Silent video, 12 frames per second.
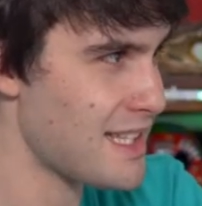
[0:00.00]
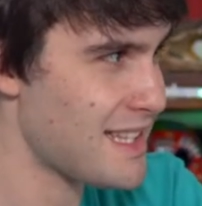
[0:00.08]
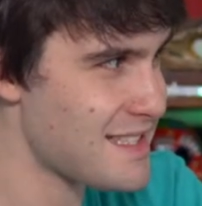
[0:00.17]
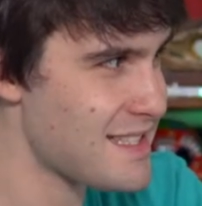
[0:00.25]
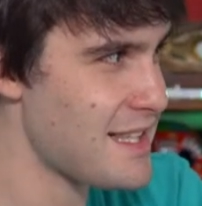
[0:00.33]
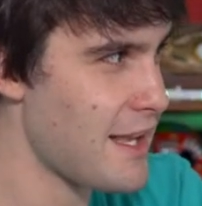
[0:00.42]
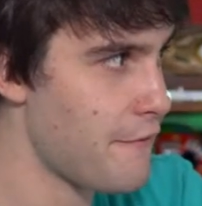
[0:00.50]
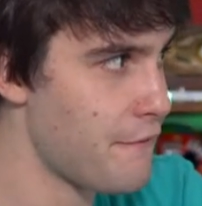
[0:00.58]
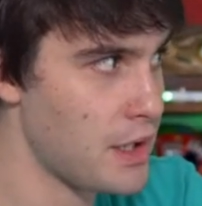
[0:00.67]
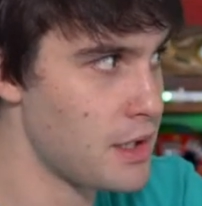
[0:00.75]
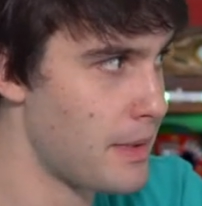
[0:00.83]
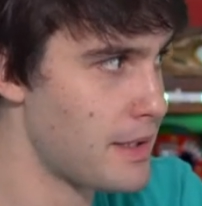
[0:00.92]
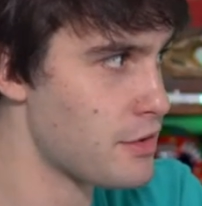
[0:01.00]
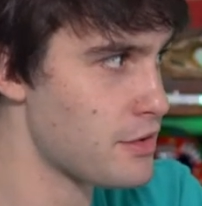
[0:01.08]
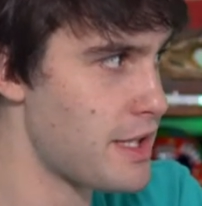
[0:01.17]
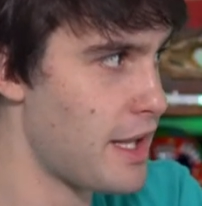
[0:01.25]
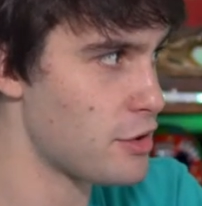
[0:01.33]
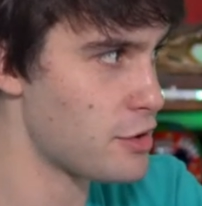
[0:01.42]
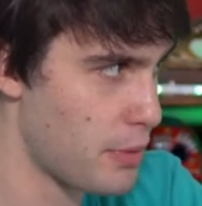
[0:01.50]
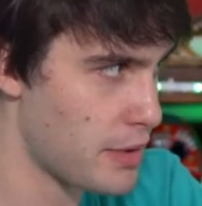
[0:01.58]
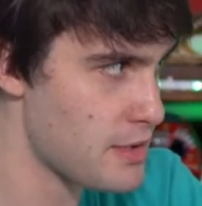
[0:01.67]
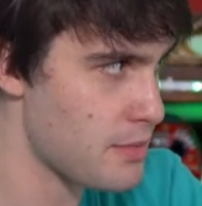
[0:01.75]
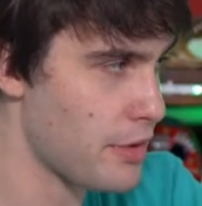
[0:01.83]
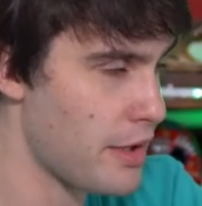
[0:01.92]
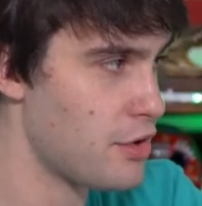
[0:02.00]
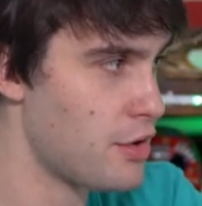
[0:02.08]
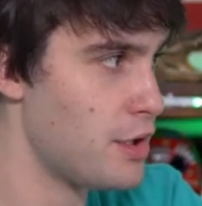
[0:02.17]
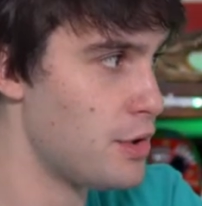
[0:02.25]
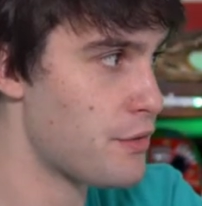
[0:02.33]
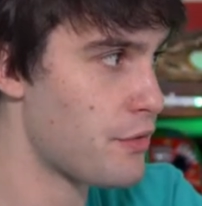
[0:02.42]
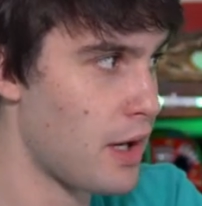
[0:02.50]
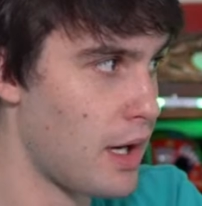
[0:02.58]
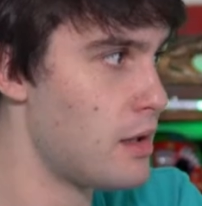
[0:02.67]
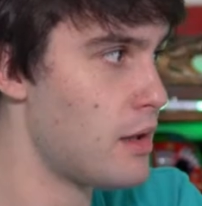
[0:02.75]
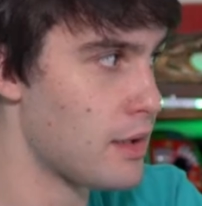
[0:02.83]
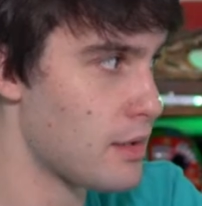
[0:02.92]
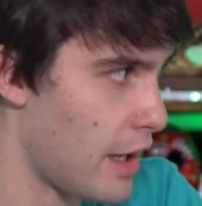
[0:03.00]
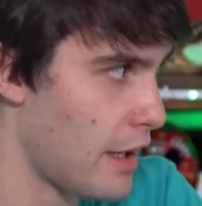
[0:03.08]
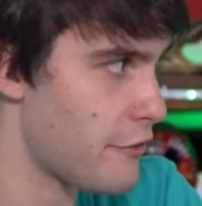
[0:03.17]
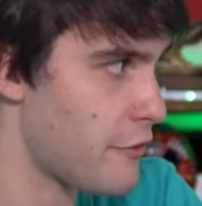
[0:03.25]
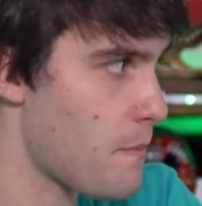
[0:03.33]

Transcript: This is a fundamental sales principle that you can use for anything in life.